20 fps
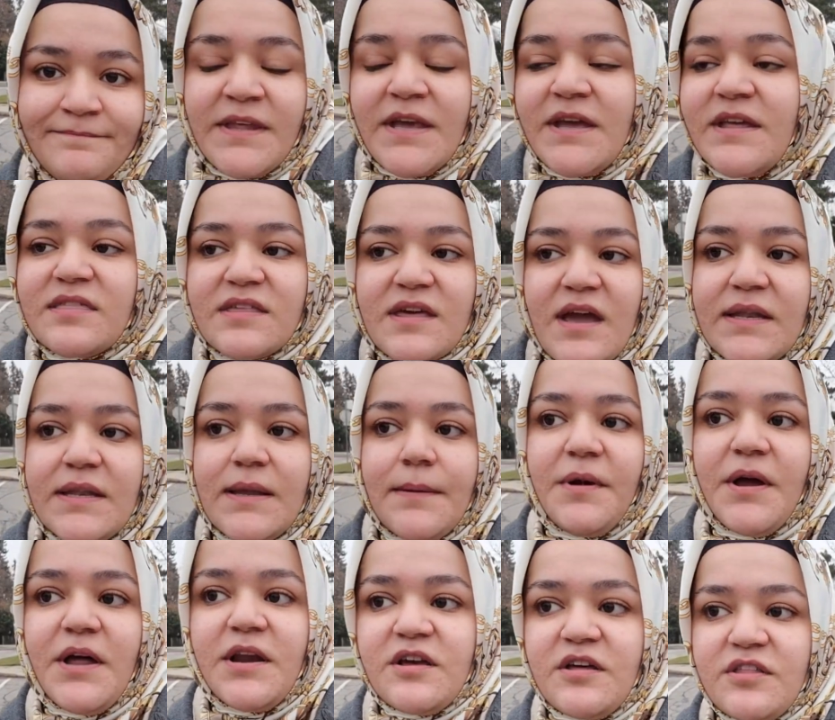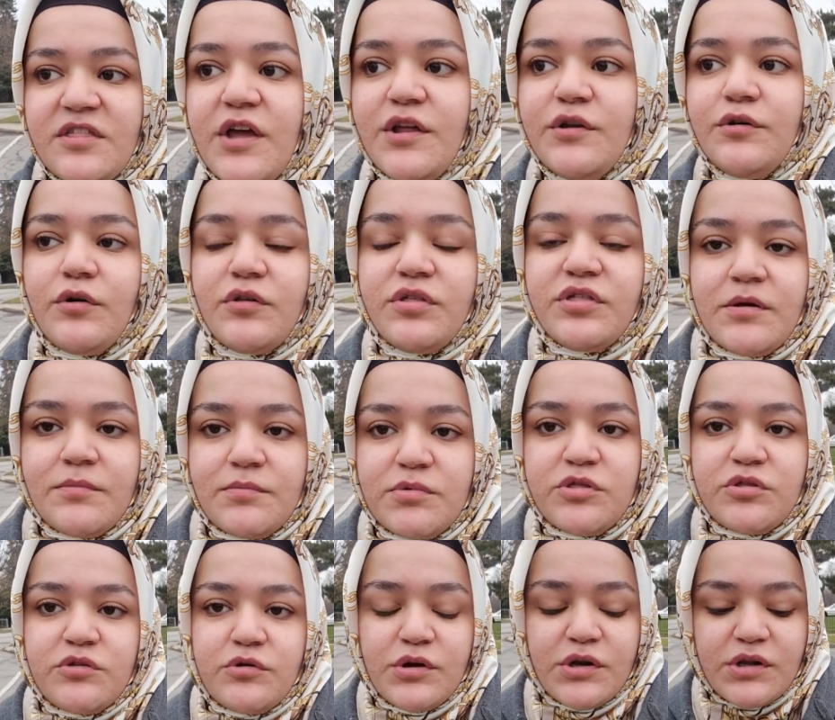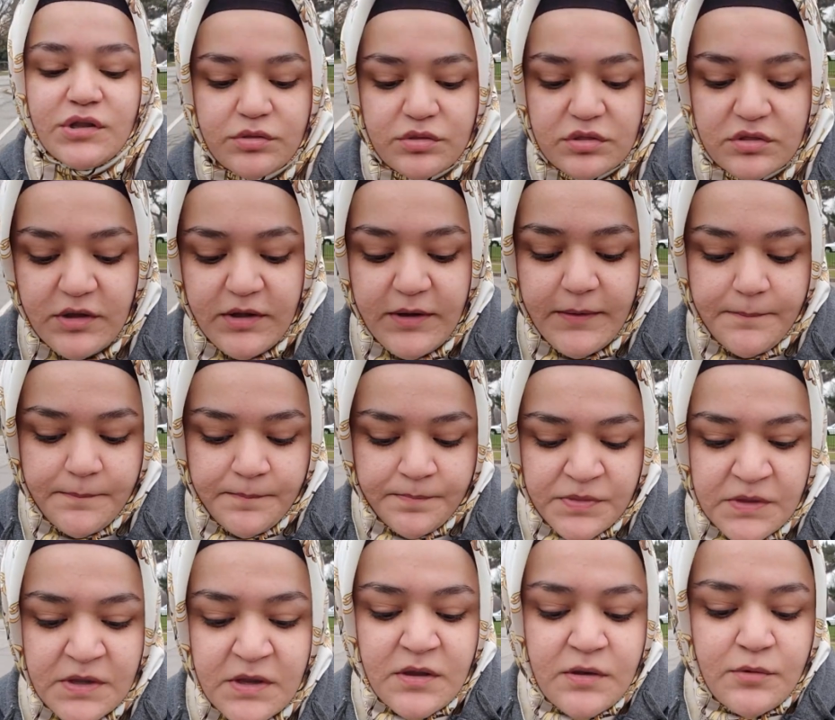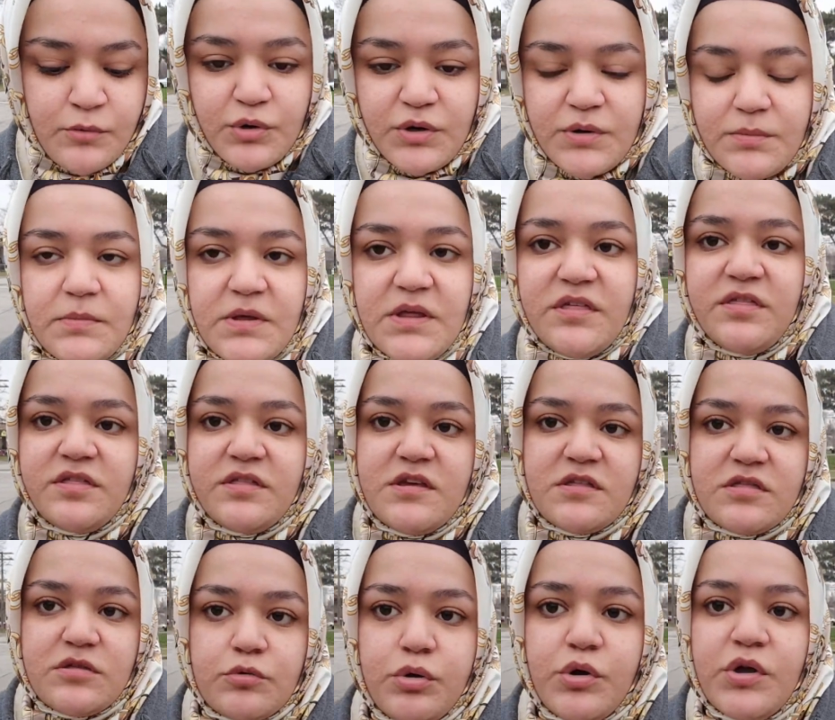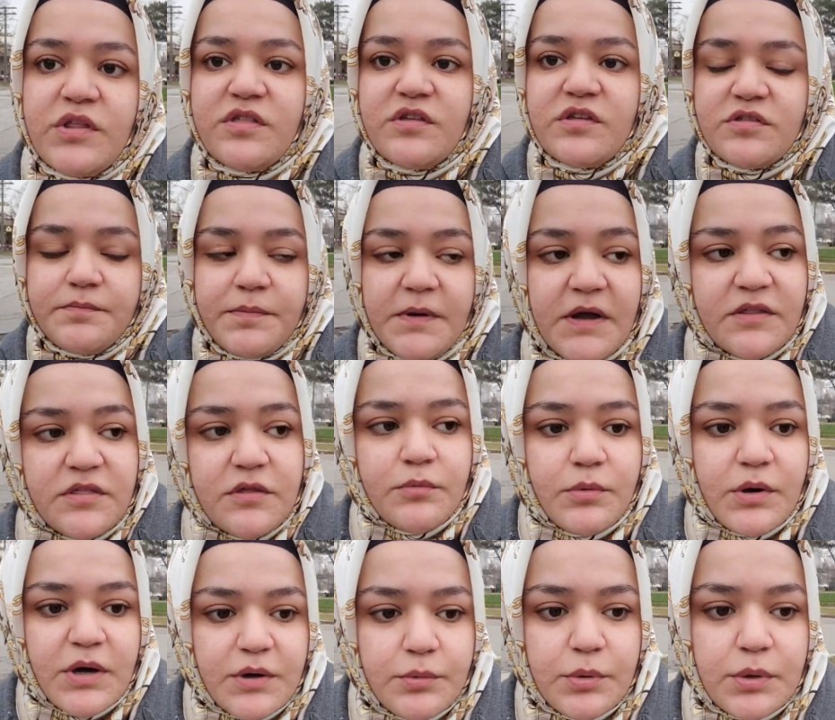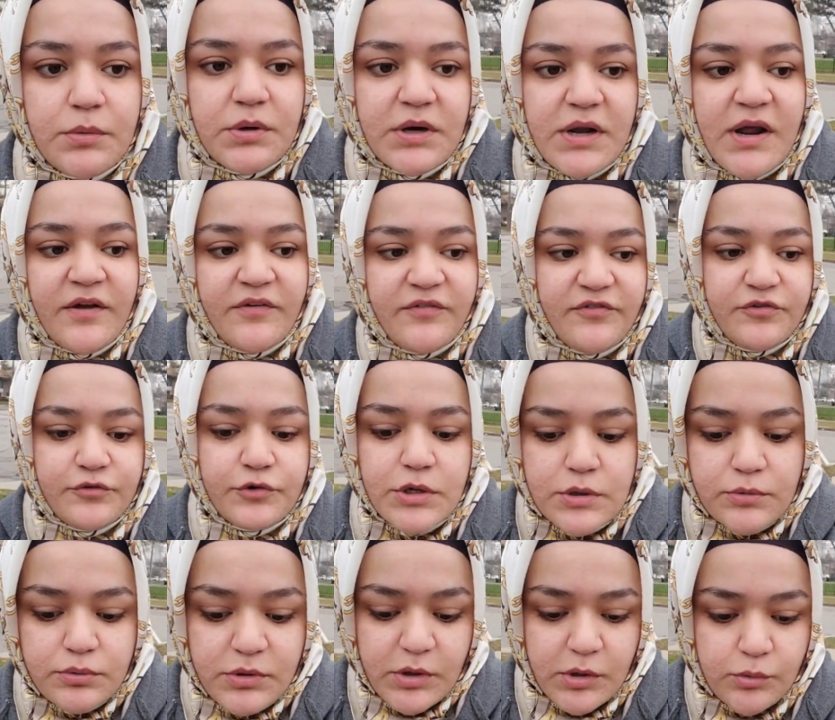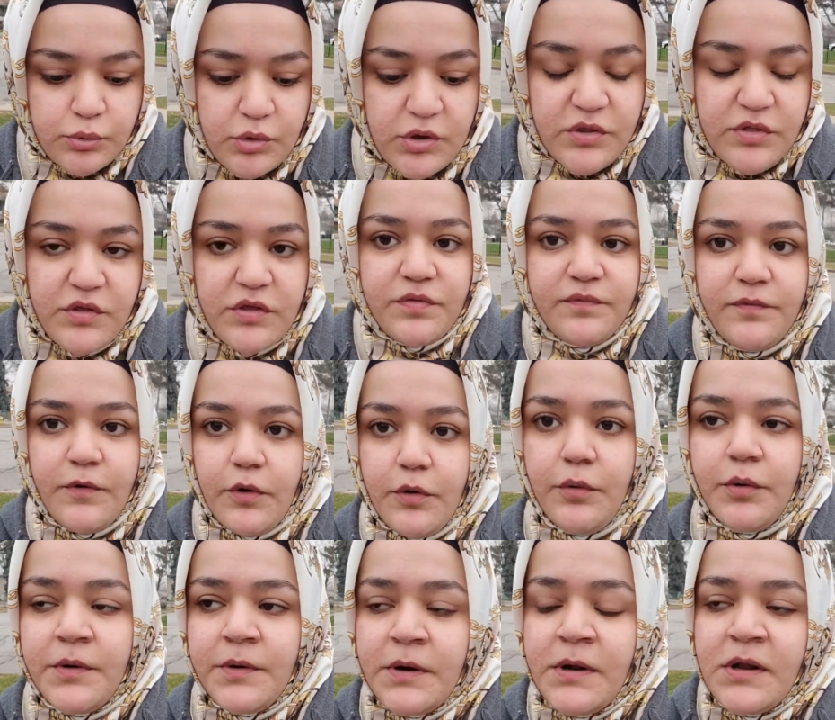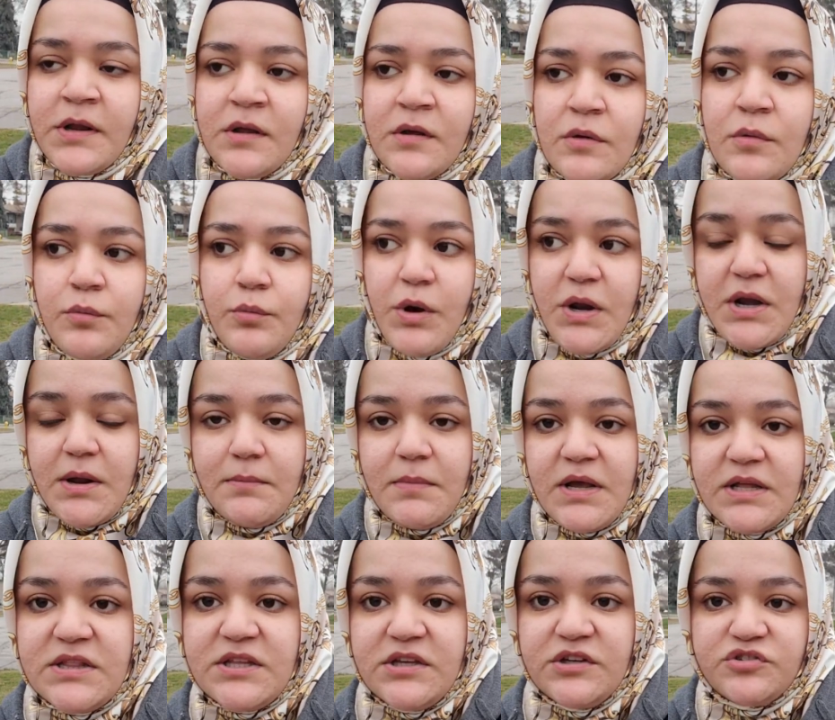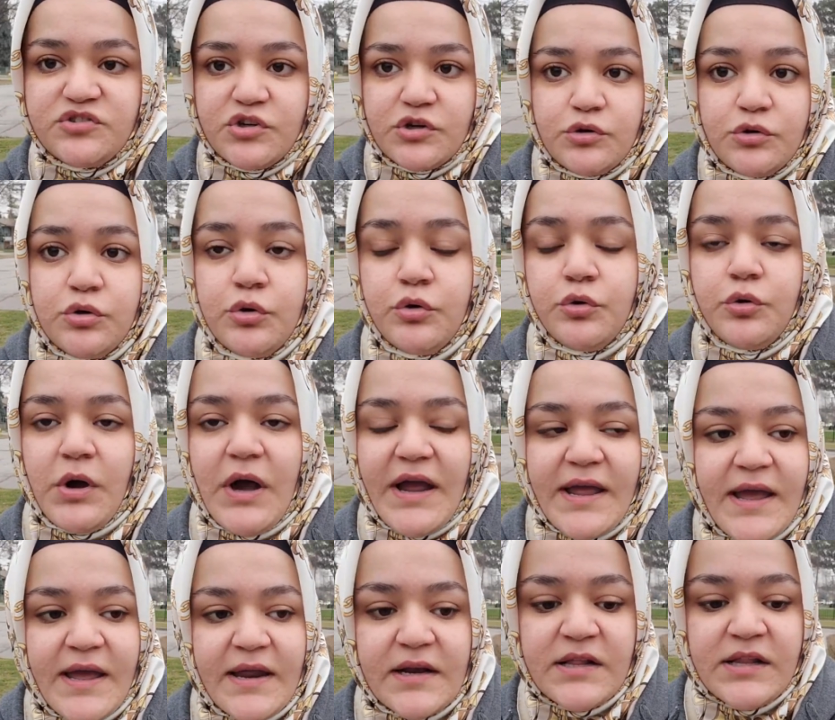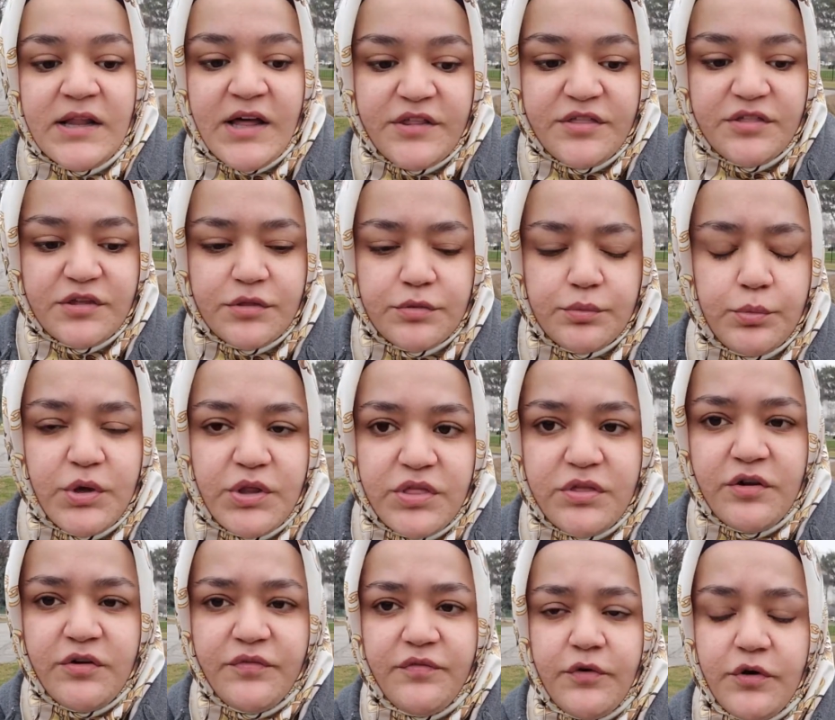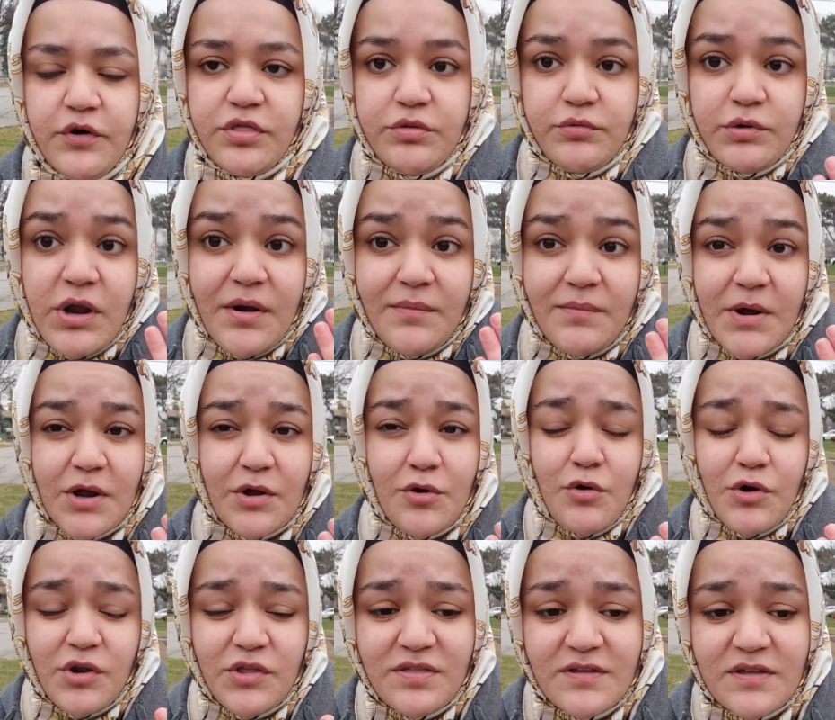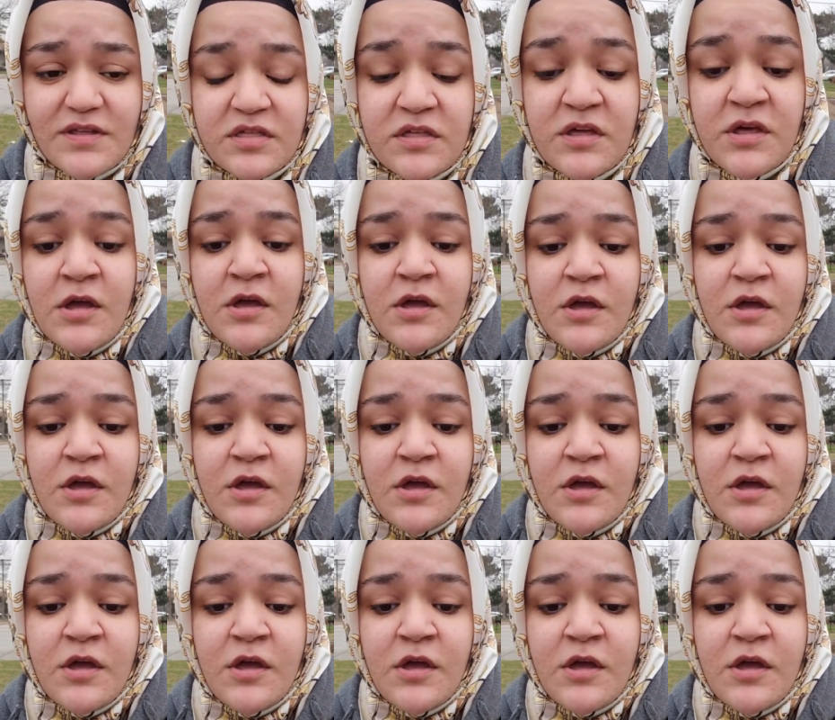it's kind of bad because I know some students would miss these quizzes. By the way, we would have frequent quizzes for one of my teachers who I had classes with her for 3 of my courses.